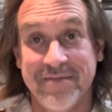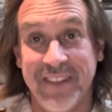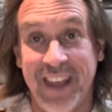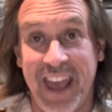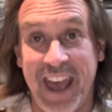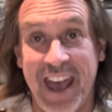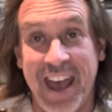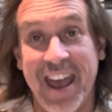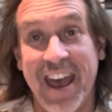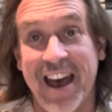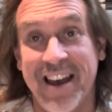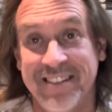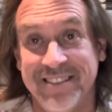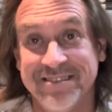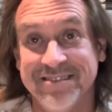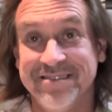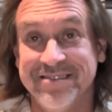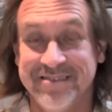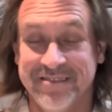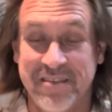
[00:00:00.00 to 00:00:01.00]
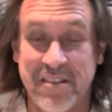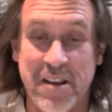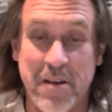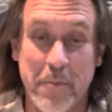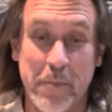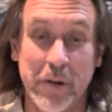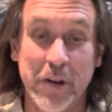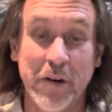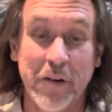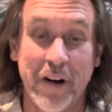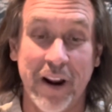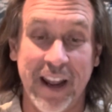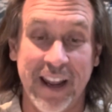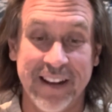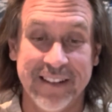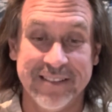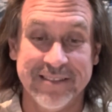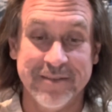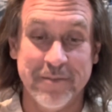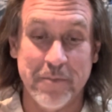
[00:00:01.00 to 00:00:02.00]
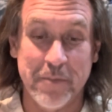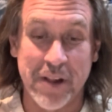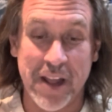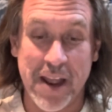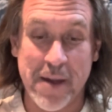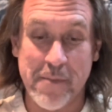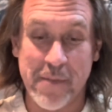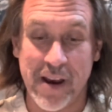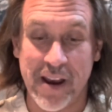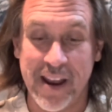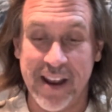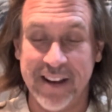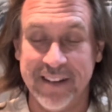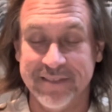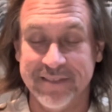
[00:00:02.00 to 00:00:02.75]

Yeah. Blu-ray, Blind Buy,